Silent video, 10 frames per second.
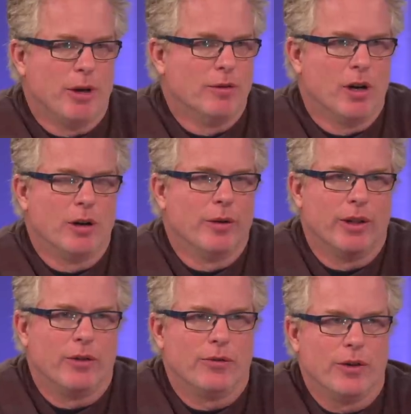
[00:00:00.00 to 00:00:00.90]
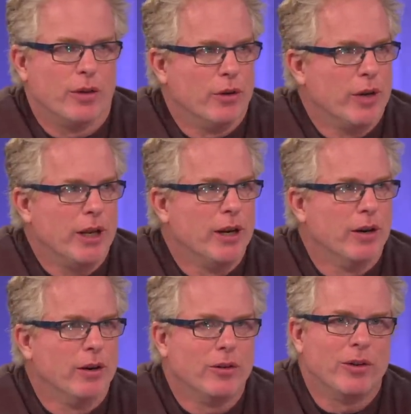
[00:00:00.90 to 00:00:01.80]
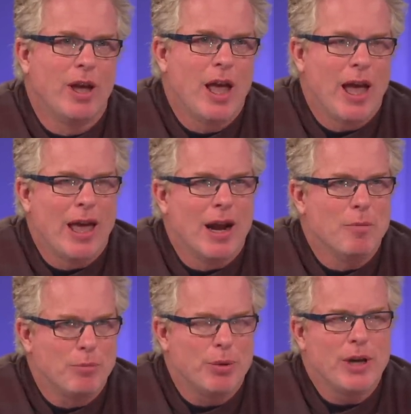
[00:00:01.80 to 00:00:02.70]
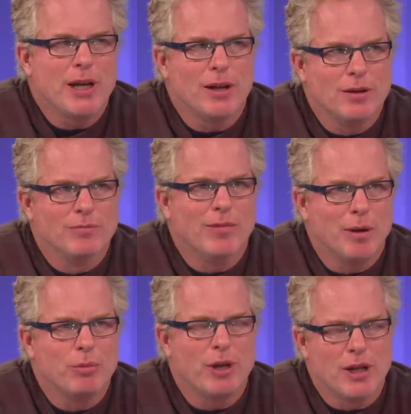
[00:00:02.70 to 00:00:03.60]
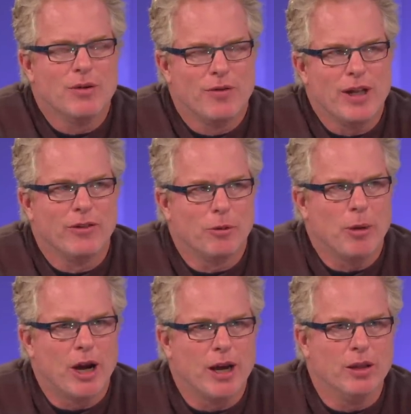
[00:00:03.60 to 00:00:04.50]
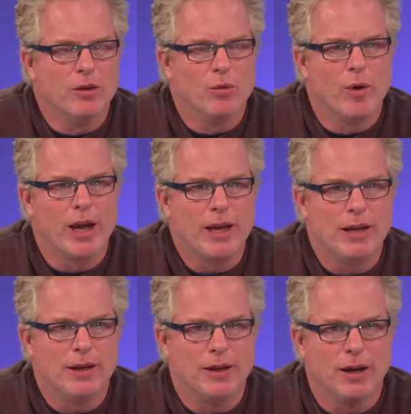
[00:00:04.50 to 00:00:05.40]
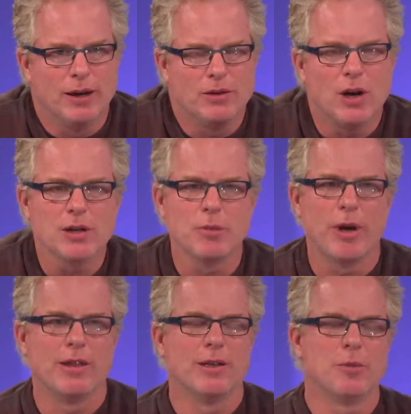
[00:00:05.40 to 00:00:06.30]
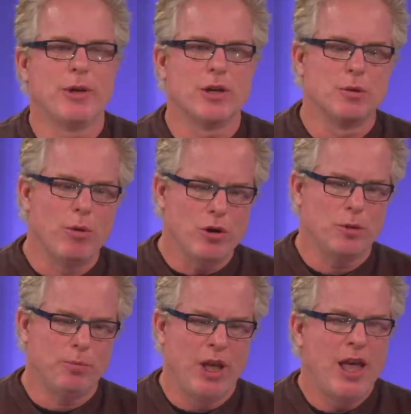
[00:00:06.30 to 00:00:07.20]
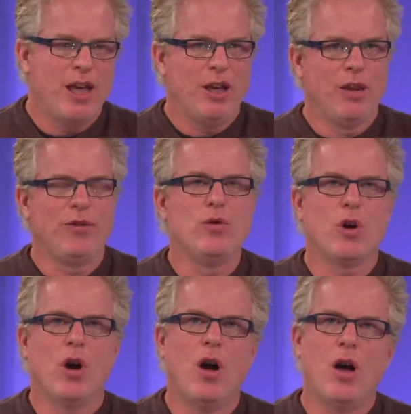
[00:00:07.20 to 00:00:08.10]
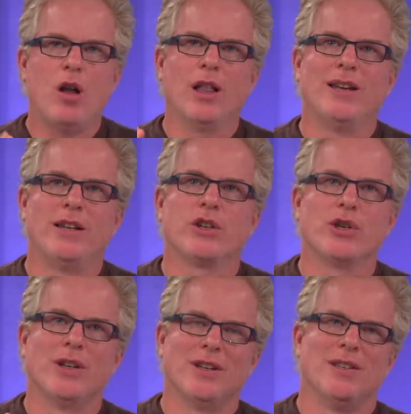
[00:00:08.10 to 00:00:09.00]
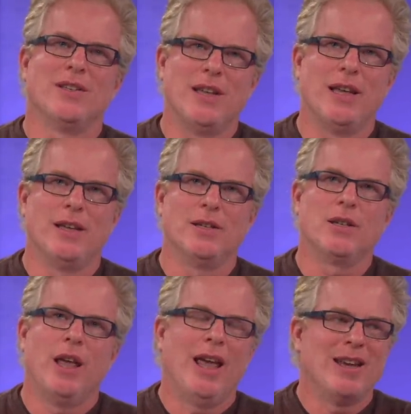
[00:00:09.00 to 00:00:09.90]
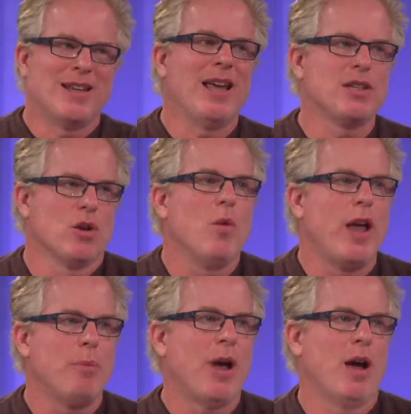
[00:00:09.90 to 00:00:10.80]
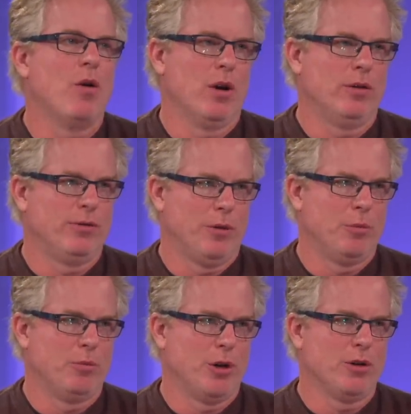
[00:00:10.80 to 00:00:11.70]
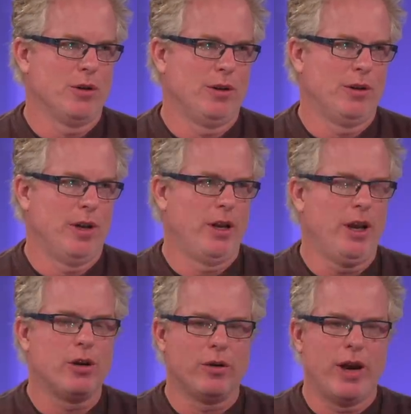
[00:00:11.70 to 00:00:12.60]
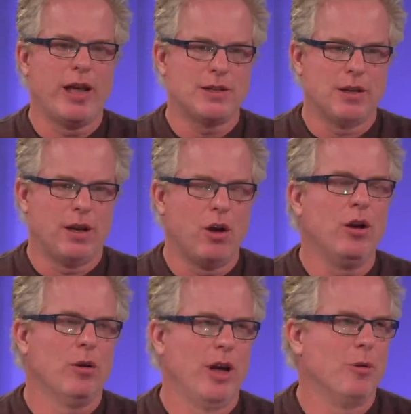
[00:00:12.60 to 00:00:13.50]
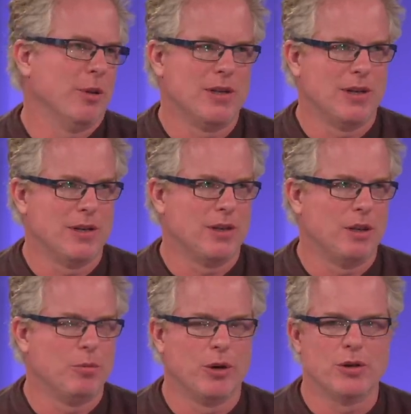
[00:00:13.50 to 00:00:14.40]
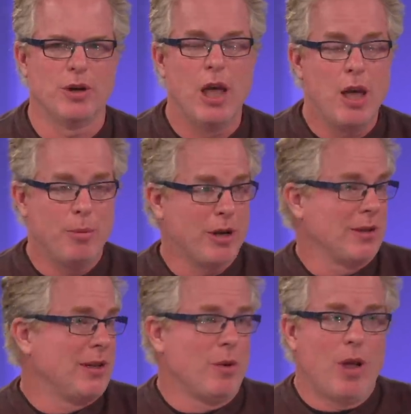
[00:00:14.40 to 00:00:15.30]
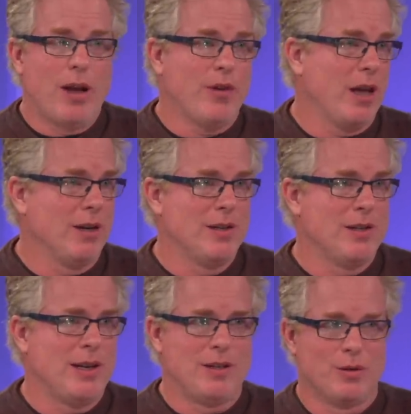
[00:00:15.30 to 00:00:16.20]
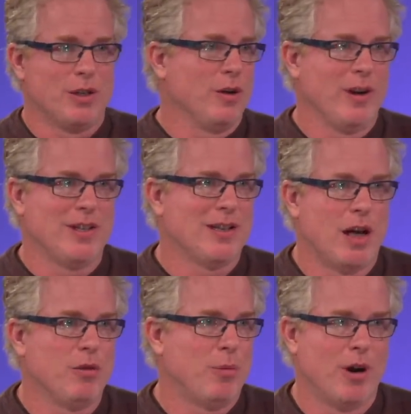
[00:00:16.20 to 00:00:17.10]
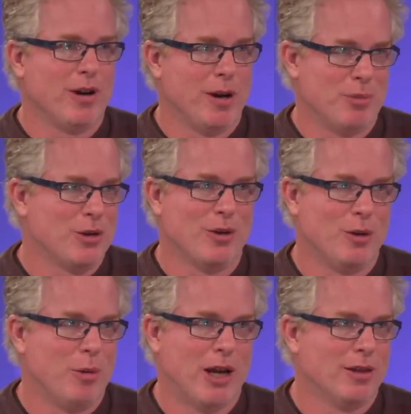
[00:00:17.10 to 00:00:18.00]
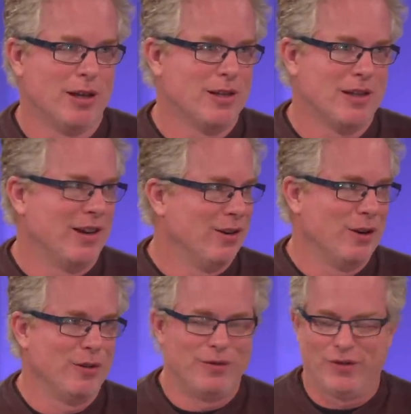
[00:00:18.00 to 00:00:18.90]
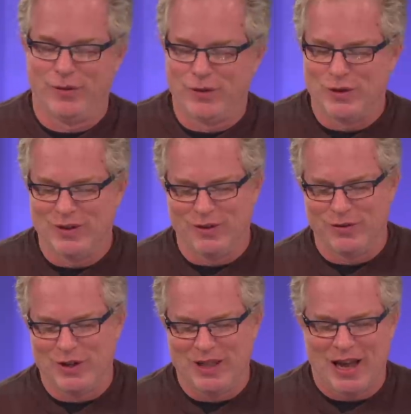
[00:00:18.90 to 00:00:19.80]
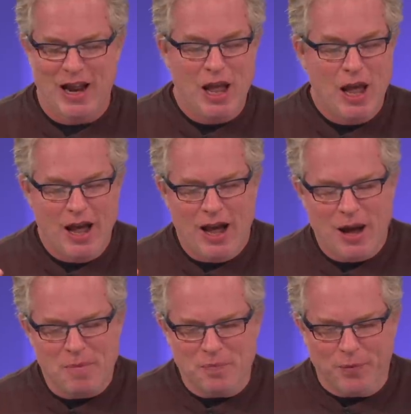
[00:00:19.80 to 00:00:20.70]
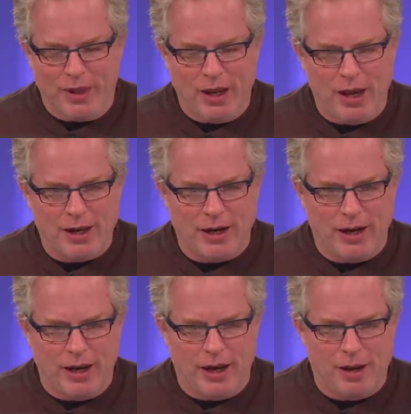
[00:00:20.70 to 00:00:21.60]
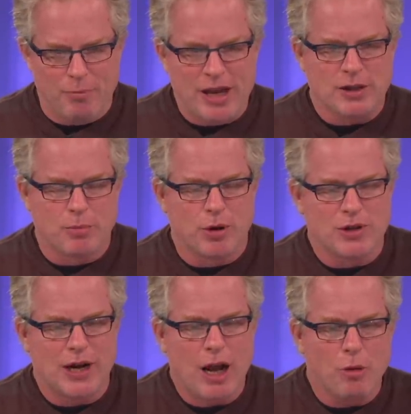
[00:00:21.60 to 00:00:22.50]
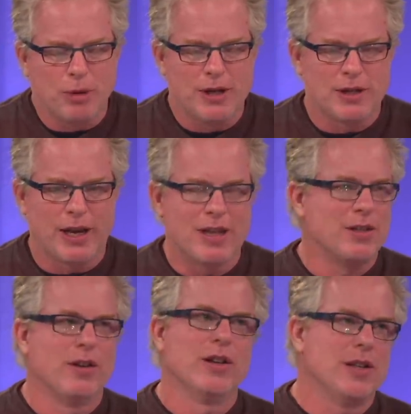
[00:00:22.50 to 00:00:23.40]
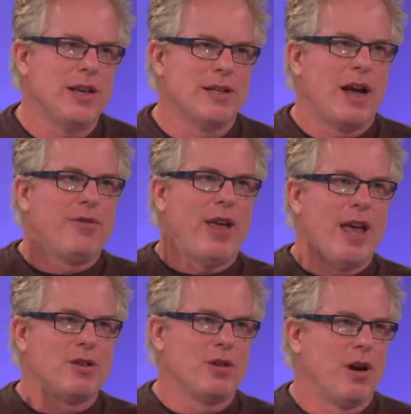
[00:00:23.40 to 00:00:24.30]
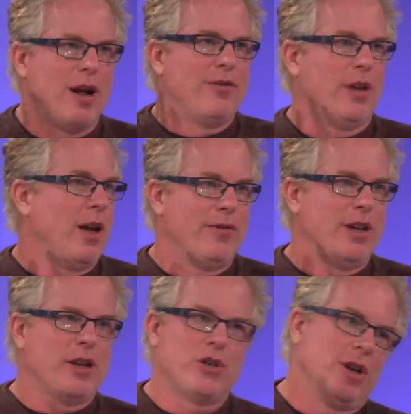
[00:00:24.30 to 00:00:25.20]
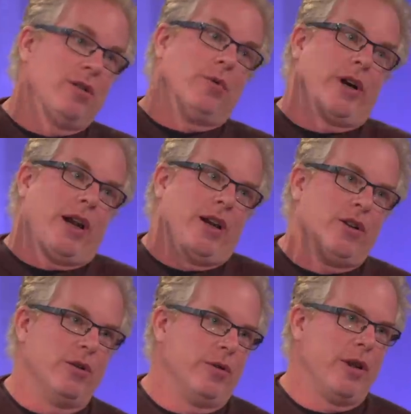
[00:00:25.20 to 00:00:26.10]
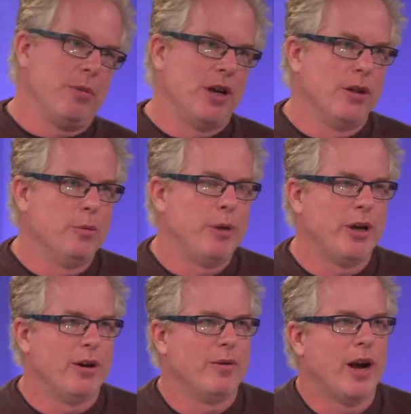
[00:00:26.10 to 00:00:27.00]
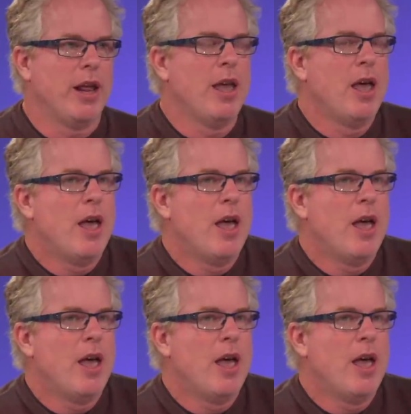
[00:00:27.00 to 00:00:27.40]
been arguing this for 30 years, and I'm pretty convinced by the way he talks about this, because most, if you call addiction a disease, it takes away power from the person. It creates a helplessness in the person, because they say, well, I've got a disease. There is a great South Park episode about this. I don't know if you've seen that. It makes the person helpless against their disease. I have cancer. I have addiction. Oh, what can I do? Give me another beer, right?